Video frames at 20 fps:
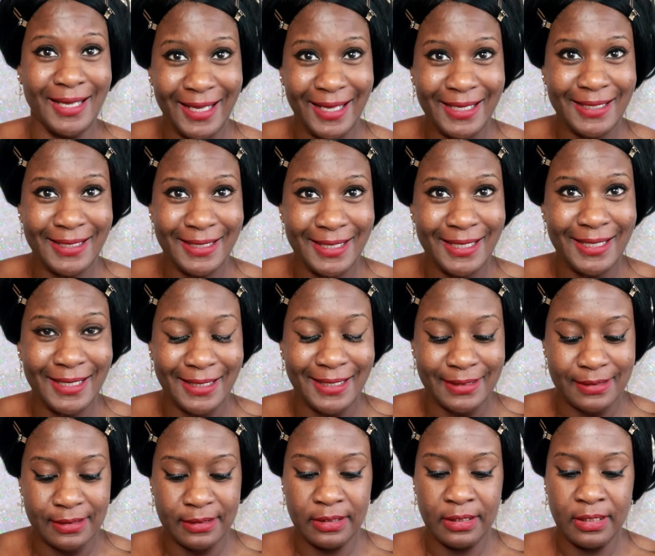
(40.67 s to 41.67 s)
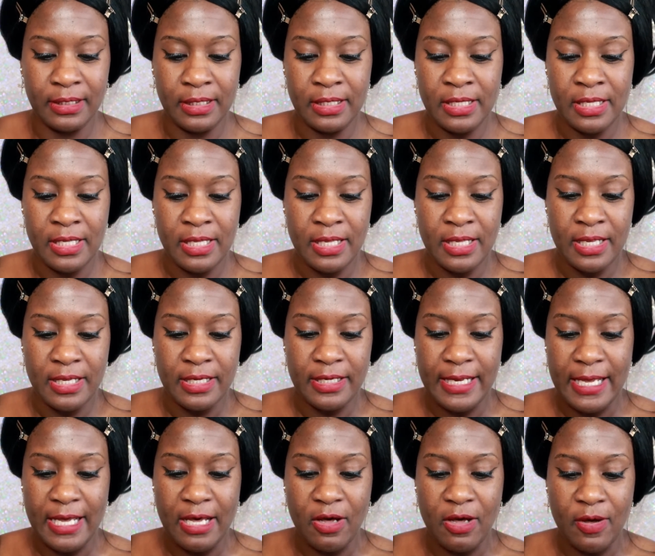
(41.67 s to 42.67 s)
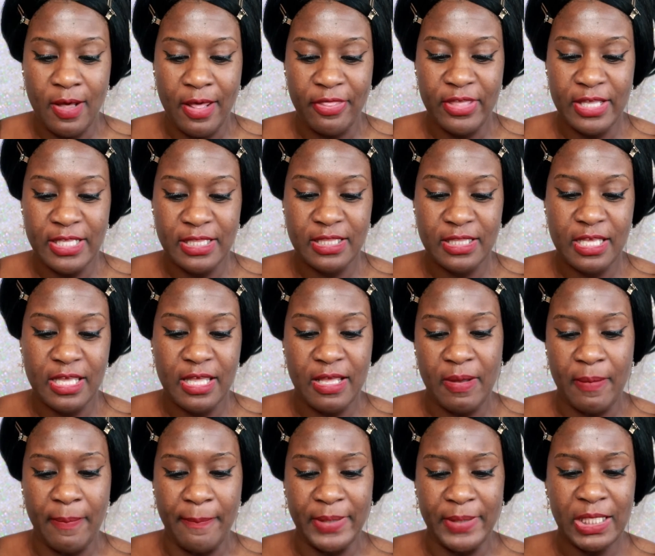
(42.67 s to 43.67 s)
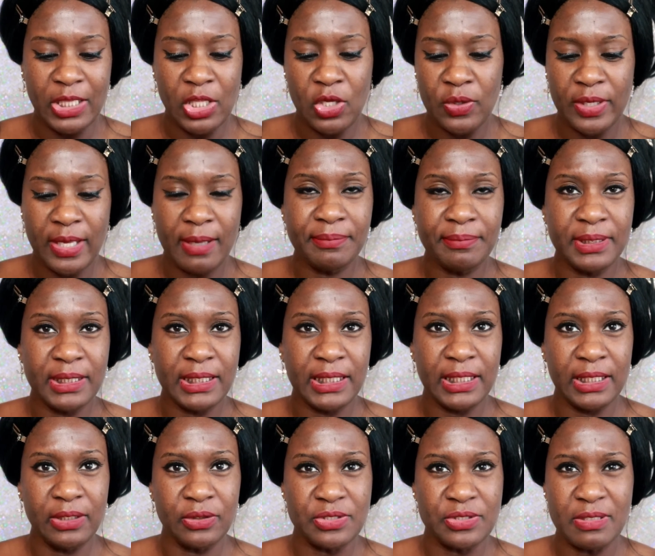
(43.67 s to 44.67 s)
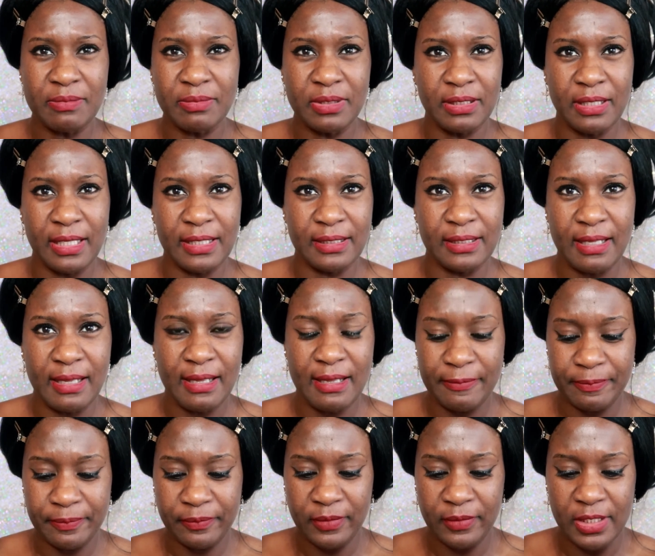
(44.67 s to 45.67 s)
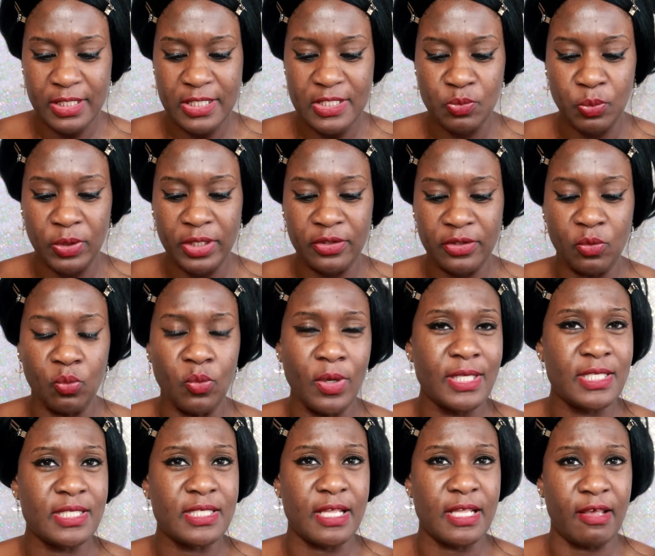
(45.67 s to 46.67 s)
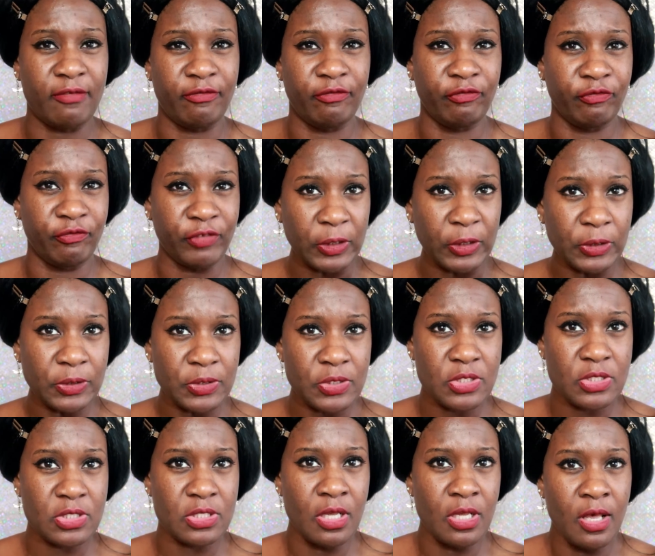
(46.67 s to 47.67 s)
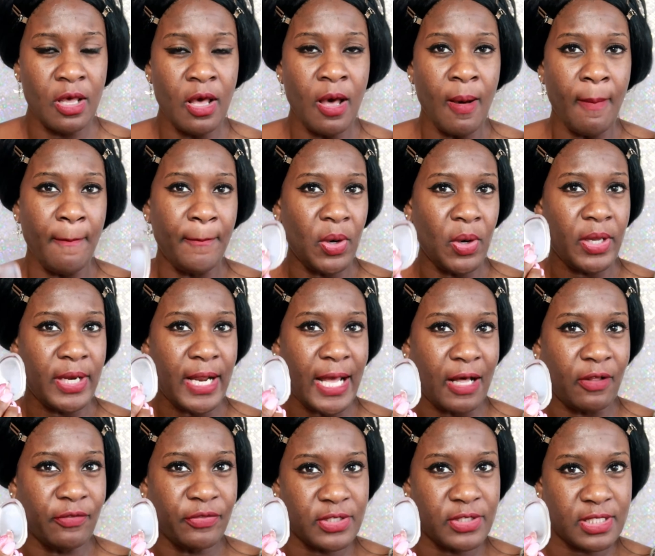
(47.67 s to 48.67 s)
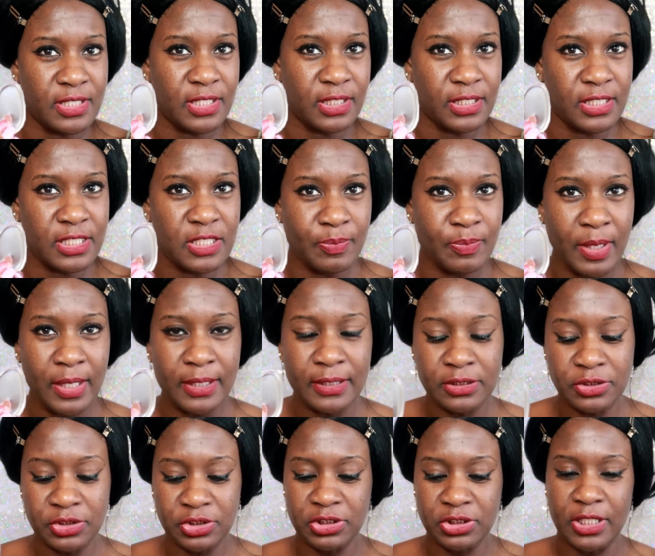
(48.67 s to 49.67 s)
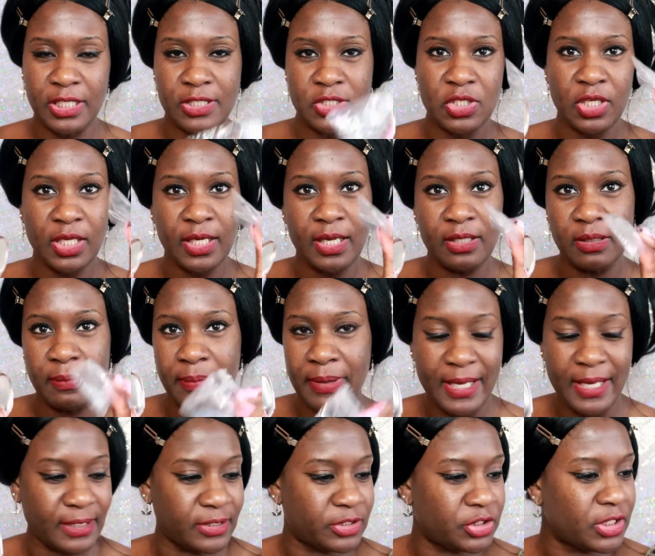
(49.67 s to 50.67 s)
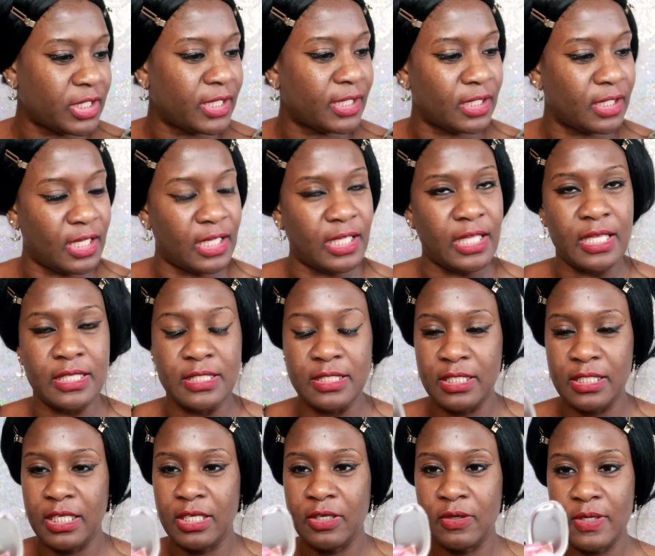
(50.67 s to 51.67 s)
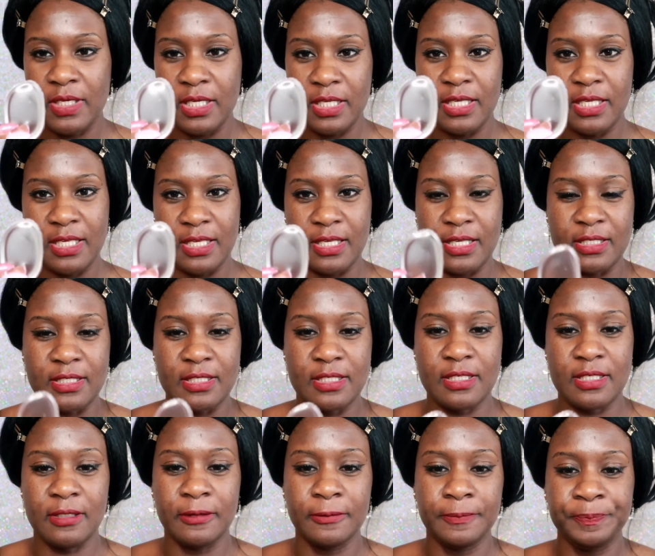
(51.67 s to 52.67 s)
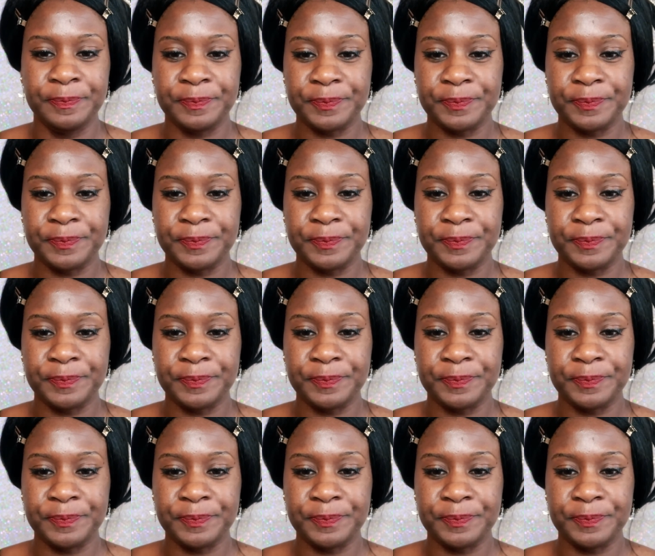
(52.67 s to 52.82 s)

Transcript: I had to get it. Now, I think the Milo company or something like that is one of the ones that first bought out the Silisponge. Now, I took it out the packaging and here it is.